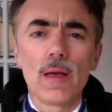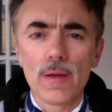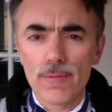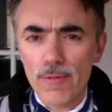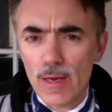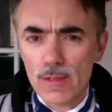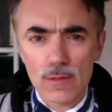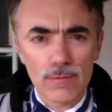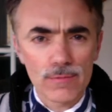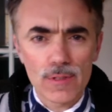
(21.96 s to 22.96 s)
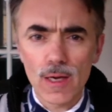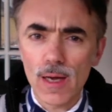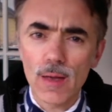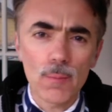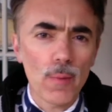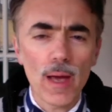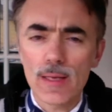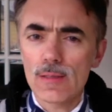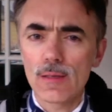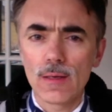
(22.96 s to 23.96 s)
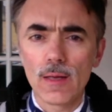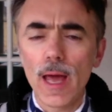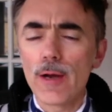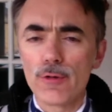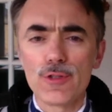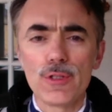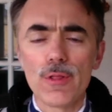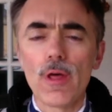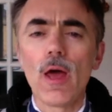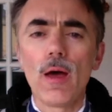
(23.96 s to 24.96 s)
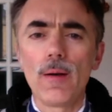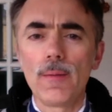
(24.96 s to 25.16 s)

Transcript: effects of time, mass, and energy there.